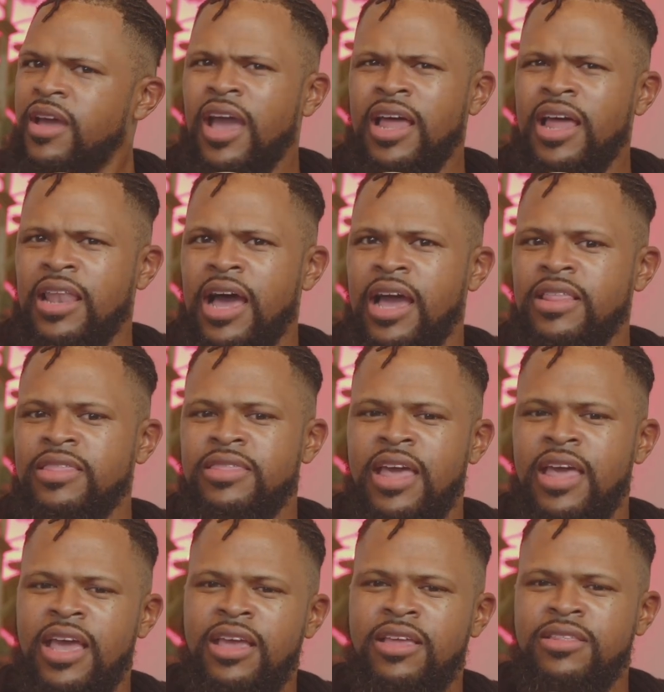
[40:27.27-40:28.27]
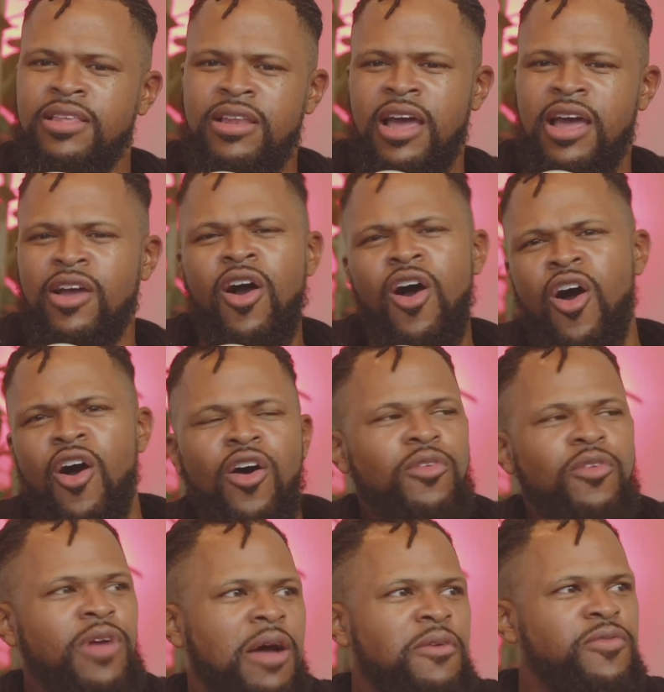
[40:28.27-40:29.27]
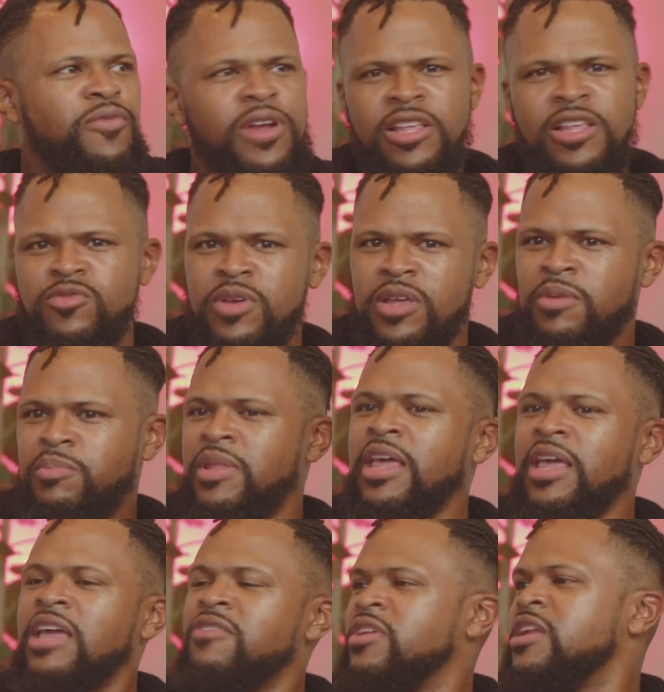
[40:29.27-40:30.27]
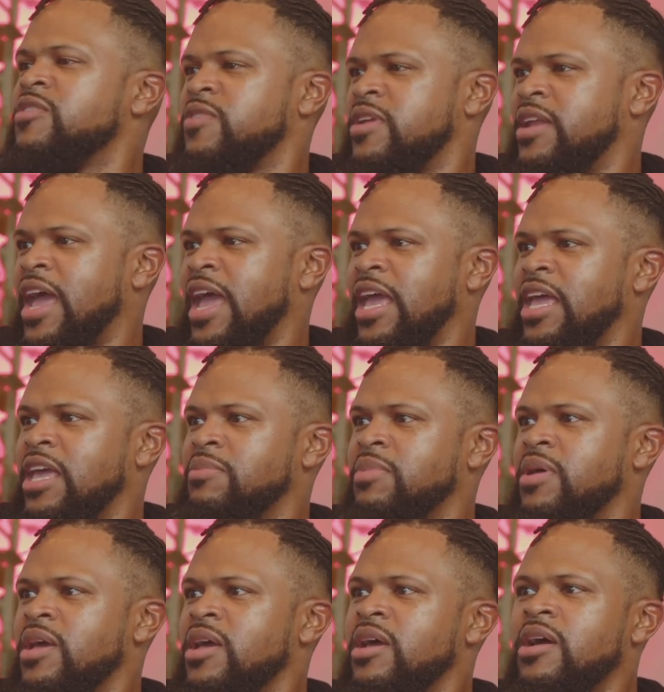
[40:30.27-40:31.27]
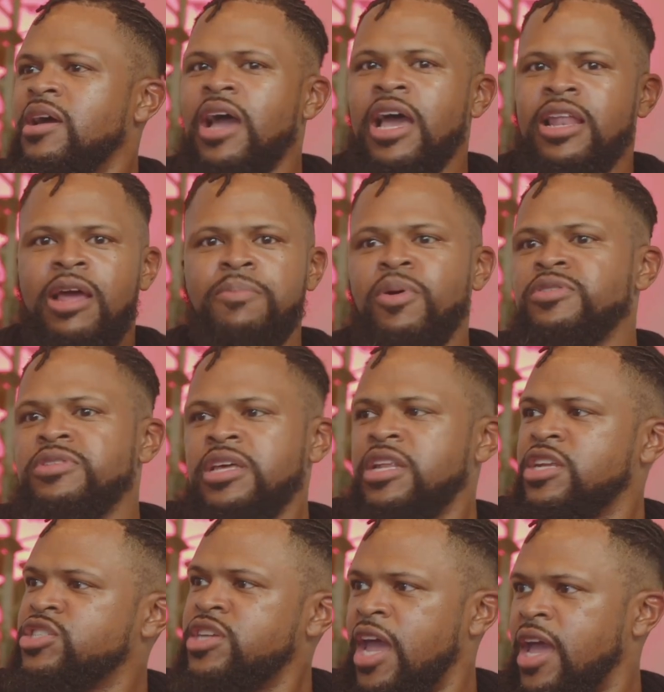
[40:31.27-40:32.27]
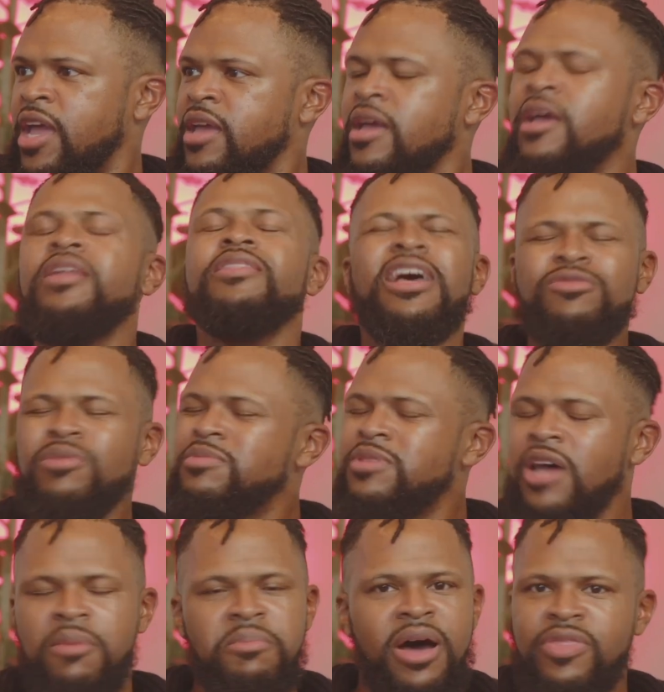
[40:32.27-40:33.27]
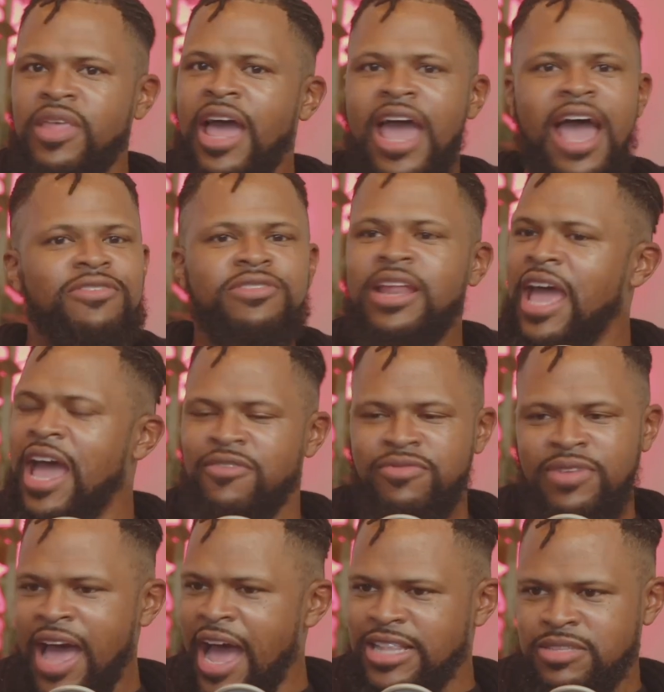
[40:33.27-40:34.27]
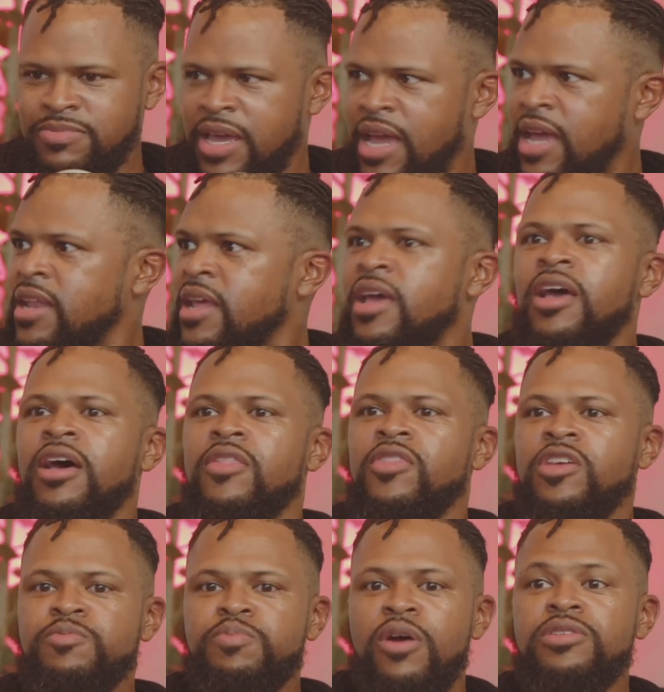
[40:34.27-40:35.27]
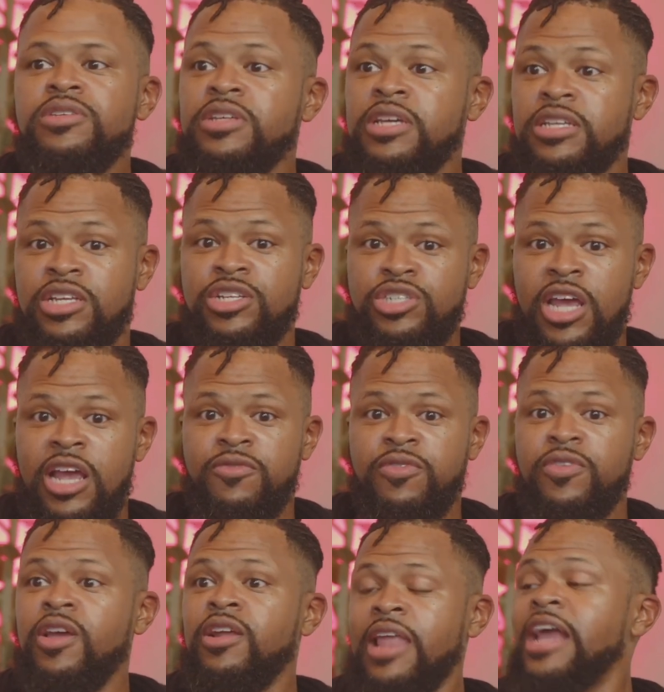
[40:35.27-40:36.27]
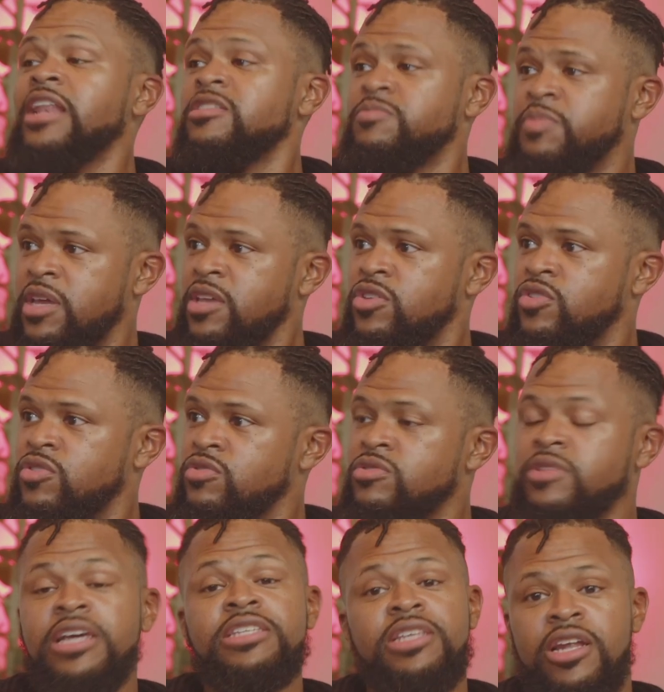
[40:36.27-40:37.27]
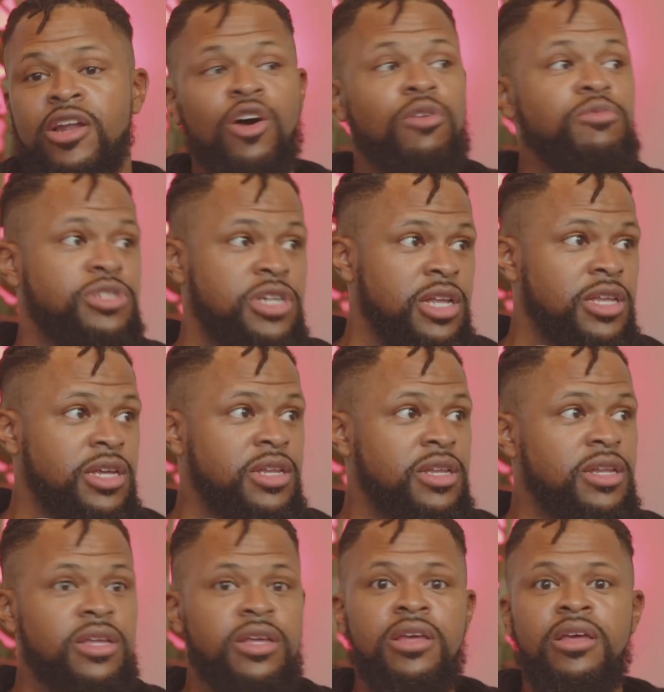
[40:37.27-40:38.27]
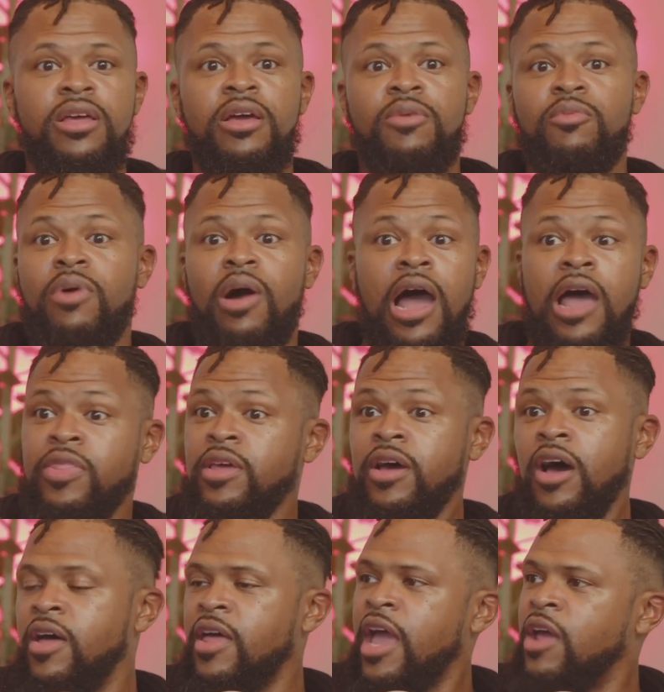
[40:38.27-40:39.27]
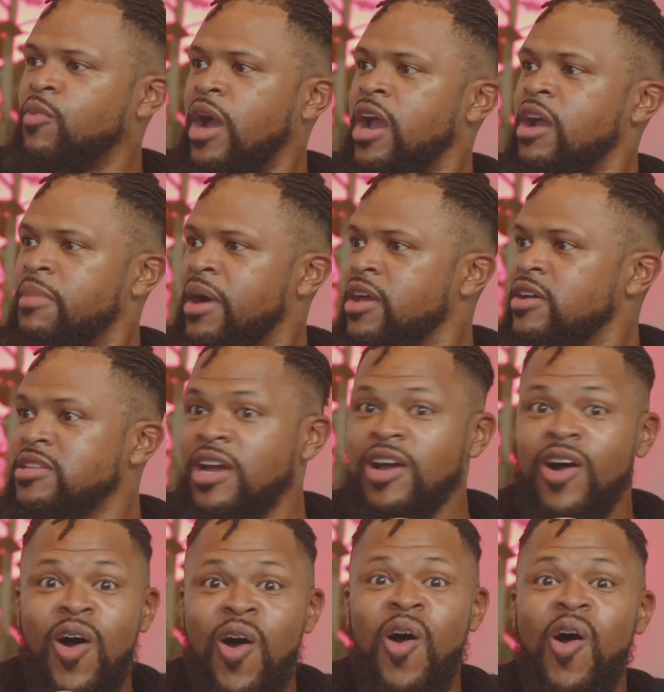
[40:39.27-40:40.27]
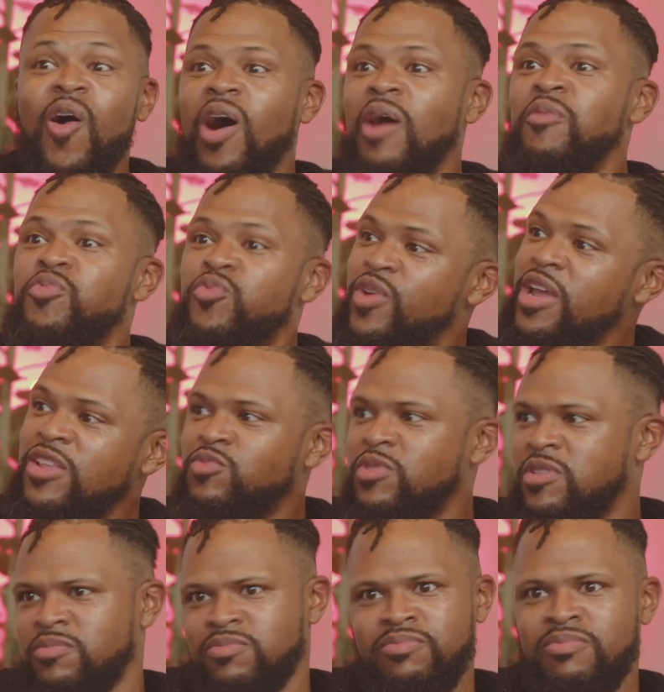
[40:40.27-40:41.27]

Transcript: and like they're like, oh, I'm friends with, but they give it a different name, and that person get a check. That's what I'm talking about. The haves and have-nots, man. This person gets a check for their likeness being used. They sit at home chilling. And while everybody else like, oh, I'm friends with